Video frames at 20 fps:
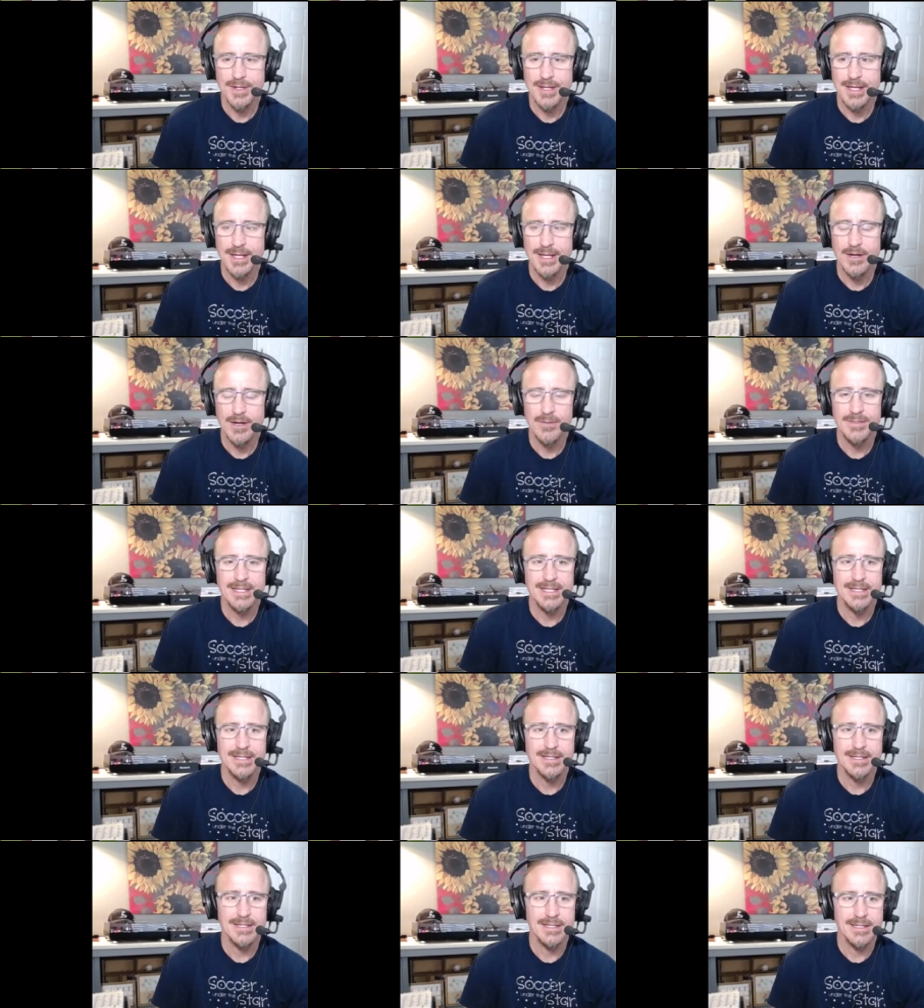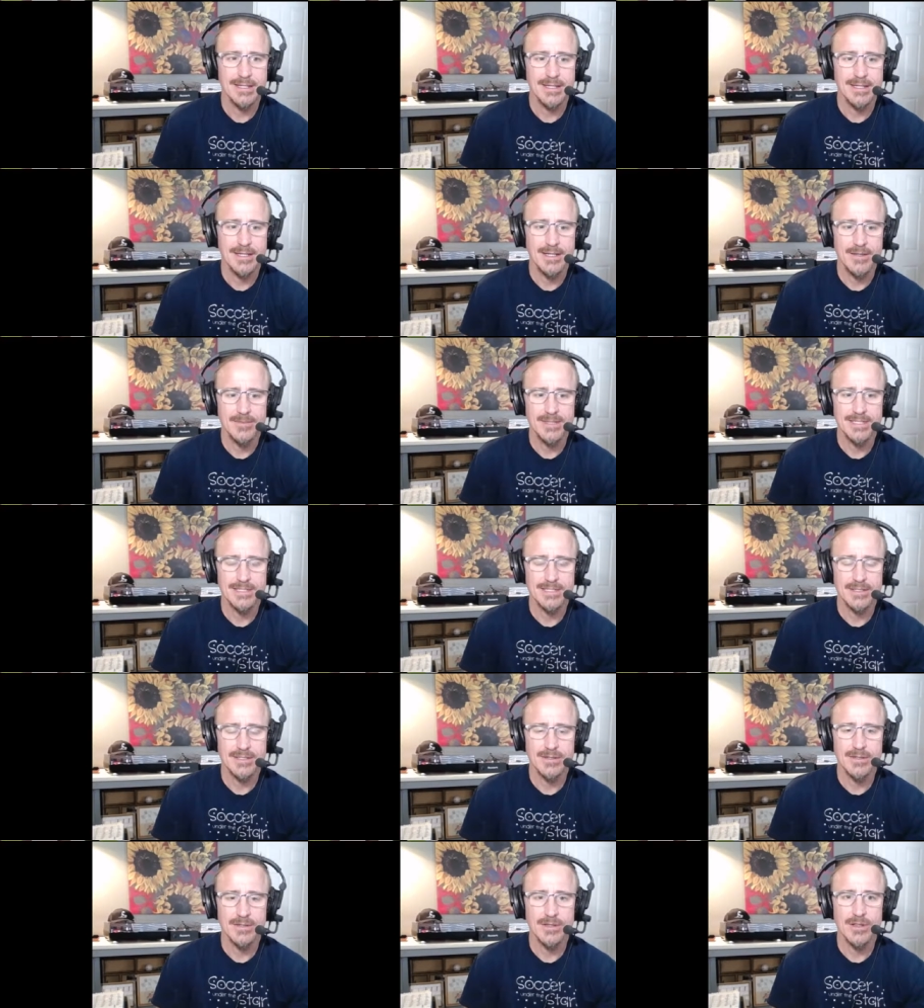Help me help me
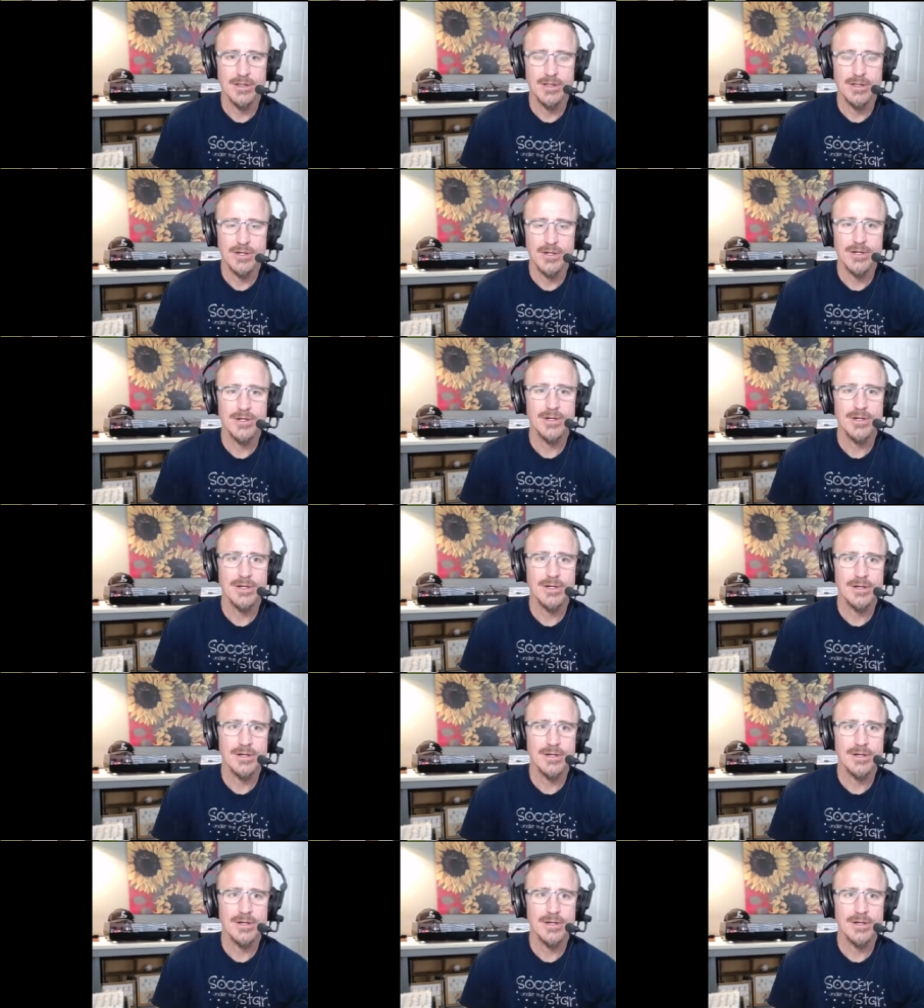to learn